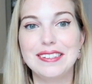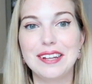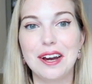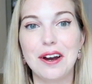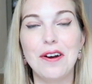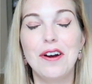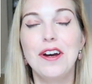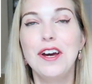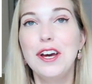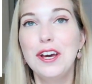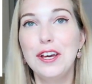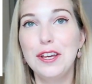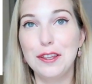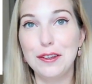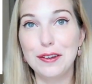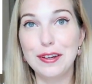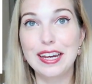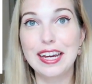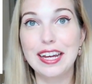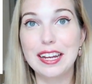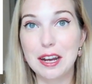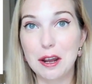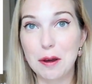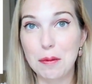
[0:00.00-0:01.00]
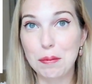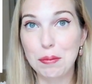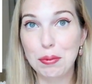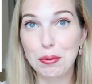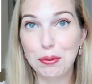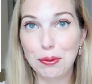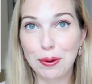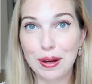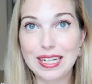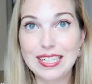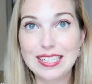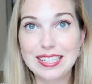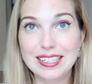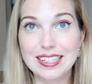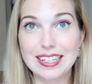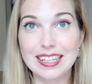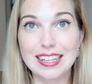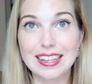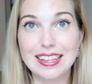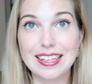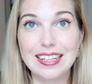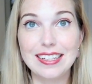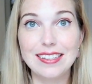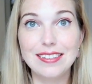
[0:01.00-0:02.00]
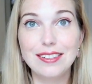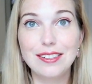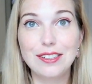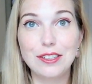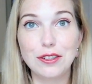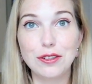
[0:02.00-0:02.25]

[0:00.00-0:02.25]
So you can print these